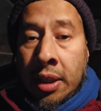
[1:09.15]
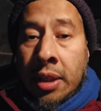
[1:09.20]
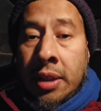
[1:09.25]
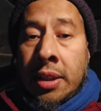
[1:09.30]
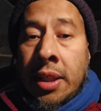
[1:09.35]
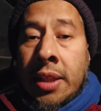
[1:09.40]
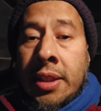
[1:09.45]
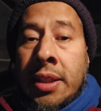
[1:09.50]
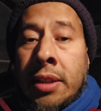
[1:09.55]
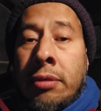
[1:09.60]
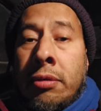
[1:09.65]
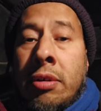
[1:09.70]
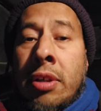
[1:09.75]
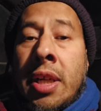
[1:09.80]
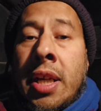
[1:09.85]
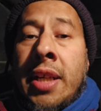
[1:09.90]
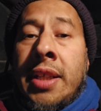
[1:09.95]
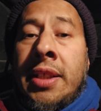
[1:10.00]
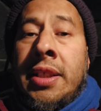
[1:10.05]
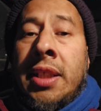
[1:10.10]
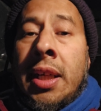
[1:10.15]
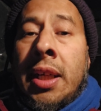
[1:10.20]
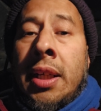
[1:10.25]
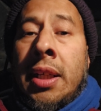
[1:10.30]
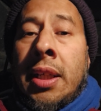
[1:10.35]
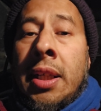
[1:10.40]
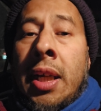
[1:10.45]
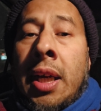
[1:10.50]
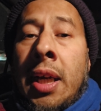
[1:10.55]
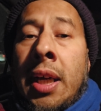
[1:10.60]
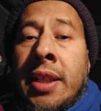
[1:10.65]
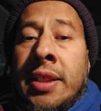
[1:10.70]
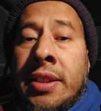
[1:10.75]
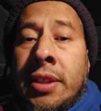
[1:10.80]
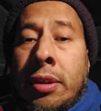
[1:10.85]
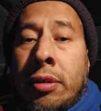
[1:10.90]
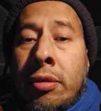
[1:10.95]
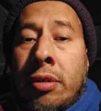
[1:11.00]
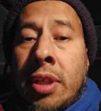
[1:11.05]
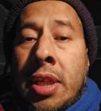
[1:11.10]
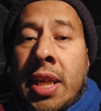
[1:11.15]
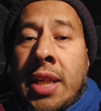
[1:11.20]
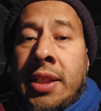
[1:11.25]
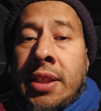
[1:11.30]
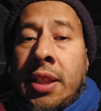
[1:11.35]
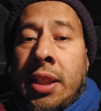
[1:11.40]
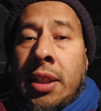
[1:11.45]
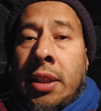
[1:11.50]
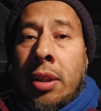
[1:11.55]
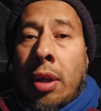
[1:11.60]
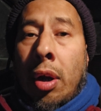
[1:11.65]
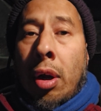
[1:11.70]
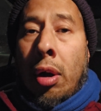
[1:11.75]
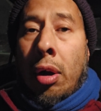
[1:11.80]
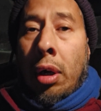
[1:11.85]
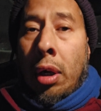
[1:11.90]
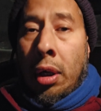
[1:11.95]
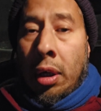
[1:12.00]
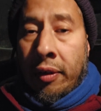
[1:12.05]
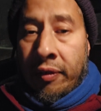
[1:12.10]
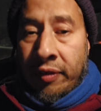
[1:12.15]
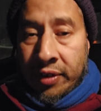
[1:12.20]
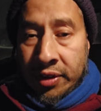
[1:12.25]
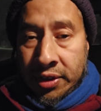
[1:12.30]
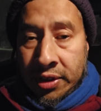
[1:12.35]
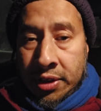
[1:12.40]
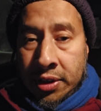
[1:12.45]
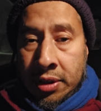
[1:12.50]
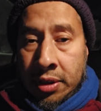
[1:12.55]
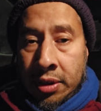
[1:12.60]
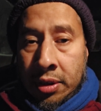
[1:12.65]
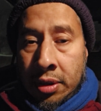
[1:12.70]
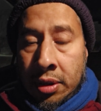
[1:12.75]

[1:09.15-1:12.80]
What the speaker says: that the Creator Allah has created all of us,